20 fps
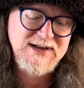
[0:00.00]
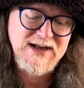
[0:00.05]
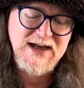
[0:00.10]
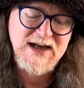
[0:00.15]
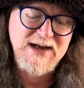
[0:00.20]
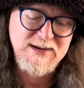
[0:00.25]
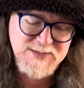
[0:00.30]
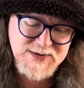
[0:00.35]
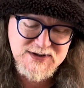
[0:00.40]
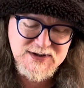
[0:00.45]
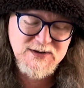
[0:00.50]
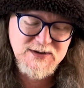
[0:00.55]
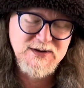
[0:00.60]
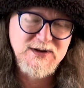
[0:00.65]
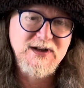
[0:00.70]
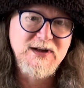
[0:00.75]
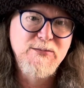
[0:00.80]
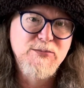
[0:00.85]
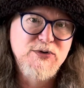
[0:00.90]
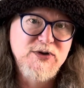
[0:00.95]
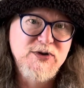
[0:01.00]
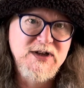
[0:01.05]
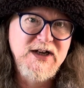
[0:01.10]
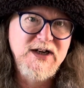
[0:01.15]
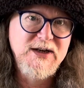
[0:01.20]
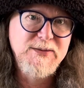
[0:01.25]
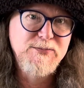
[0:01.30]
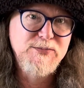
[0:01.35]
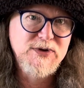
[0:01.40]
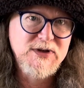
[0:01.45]
Absolutely
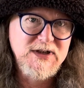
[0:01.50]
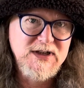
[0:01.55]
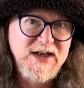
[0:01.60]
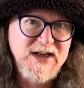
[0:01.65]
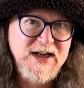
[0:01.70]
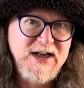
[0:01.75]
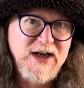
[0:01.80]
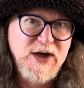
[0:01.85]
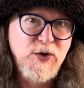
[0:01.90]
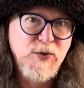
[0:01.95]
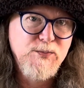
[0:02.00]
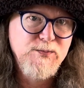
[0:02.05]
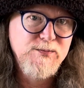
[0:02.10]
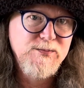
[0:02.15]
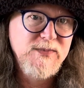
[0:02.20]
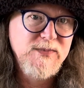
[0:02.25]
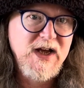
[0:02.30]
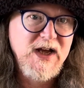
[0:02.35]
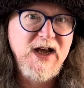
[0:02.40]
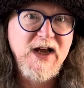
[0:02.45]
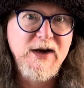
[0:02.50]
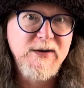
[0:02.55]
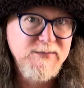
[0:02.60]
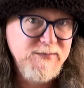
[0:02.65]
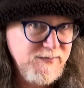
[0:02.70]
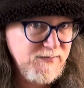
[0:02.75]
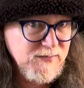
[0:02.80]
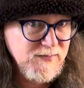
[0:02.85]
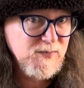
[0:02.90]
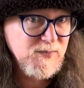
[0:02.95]
brilliant, brilliant album.
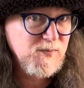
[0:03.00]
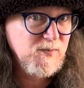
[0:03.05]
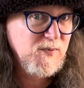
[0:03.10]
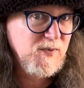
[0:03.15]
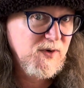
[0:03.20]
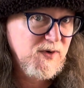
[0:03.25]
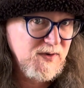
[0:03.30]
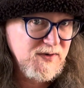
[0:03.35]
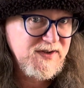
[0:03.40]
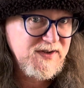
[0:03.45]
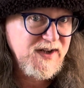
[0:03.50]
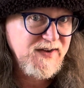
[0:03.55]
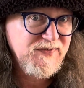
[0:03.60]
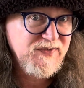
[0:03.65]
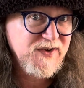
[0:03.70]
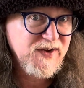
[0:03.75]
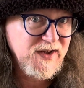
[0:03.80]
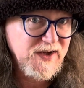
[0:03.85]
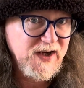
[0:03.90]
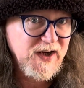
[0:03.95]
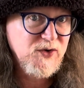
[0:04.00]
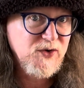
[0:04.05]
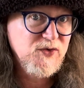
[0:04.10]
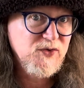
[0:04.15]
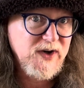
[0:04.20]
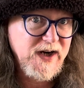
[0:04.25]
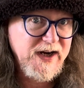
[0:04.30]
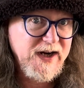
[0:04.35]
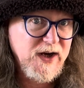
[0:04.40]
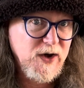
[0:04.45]
And definitely a
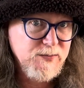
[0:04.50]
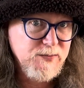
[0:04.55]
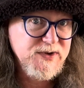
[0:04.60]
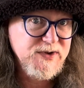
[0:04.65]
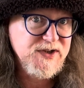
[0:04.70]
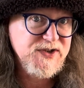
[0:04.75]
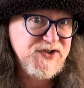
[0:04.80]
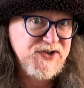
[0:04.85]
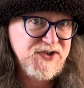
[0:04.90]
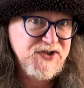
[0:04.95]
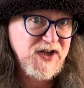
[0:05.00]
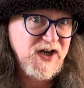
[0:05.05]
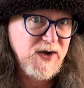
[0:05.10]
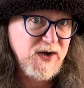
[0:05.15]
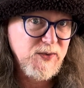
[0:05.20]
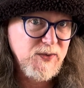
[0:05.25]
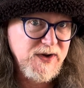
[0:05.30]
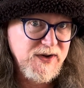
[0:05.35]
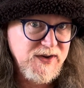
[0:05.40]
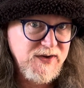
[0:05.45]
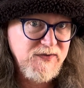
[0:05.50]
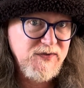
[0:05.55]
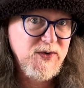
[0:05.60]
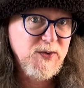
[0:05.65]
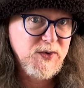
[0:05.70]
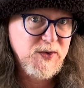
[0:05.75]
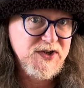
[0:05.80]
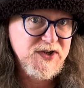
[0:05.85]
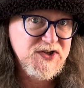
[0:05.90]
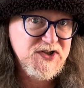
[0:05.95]
great album to start with if you
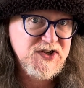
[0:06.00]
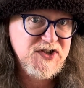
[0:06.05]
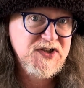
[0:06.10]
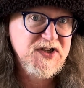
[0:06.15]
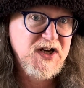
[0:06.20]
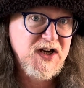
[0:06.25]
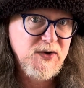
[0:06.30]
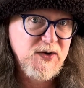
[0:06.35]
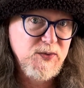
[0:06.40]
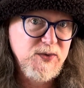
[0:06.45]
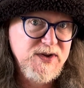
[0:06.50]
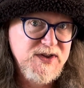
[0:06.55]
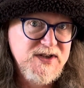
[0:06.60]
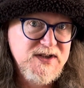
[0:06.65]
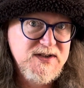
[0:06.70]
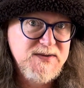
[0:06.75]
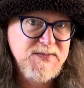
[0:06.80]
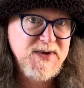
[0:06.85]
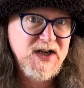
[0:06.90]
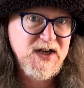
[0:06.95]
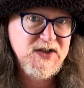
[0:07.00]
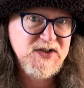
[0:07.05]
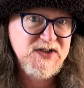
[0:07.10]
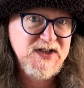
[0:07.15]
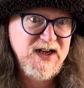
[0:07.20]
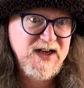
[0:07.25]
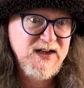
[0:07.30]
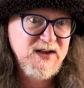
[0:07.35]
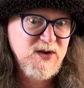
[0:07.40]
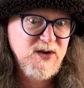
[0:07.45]
want to start with the Sparks
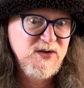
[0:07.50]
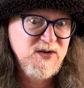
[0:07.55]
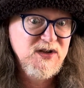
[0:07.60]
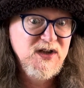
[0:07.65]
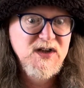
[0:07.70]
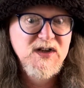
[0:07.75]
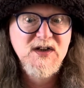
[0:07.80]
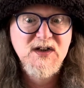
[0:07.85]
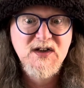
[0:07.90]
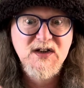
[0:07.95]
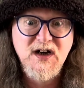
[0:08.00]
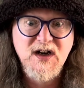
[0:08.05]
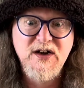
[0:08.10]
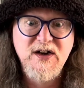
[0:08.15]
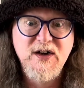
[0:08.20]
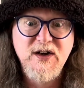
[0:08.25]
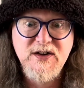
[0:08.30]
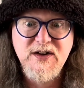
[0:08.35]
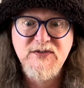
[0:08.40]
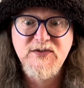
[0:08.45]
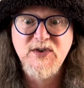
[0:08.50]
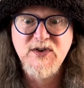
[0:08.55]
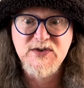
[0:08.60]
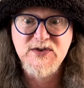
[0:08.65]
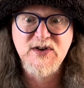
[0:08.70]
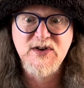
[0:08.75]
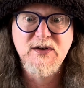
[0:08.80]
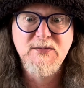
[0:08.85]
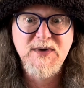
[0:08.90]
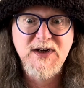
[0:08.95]
catalogue. I know they've got
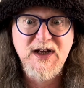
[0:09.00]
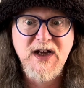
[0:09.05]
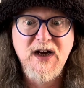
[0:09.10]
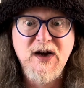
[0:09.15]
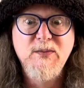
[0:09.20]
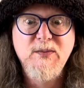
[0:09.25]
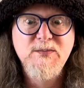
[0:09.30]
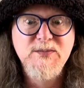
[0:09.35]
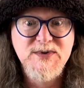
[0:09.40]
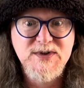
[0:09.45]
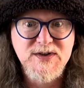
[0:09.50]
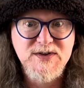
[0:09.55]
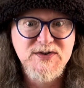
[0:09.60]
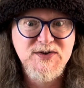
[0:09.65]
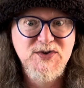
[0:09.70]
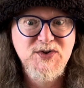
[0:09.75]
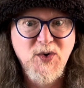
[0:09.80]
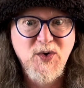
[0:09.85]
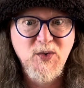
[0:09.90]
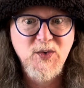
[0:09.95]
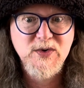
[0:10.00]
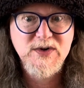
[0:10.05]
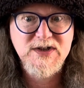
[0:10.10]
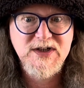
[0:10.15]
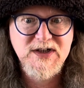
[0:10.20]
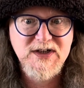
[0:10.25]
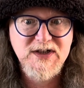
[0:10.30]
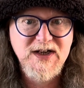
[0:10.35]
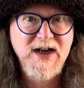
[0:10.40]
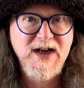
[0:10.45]
so many albums, it's
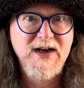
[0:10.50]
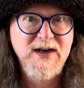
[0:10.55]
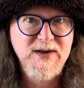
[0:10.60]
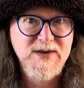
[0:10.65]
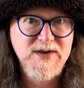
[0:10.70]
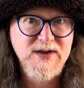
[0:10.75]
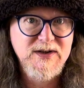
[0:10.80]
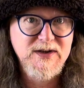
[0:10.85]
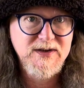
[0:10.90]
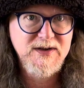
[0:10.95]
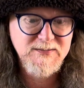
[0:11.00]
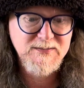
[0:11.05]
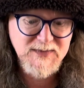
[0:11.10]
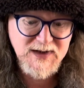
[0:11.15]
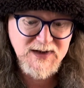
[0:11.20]
daunting to get into that.